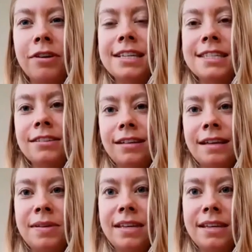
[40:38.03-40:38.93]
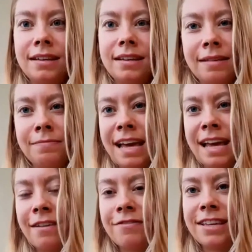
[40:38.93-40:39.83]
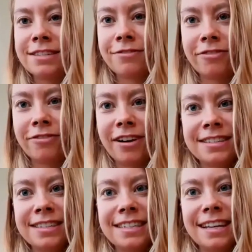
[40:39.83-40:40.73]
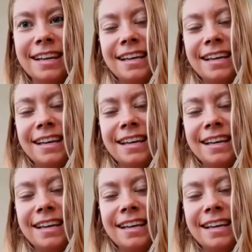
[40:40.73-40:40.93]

Will I still be they have these friends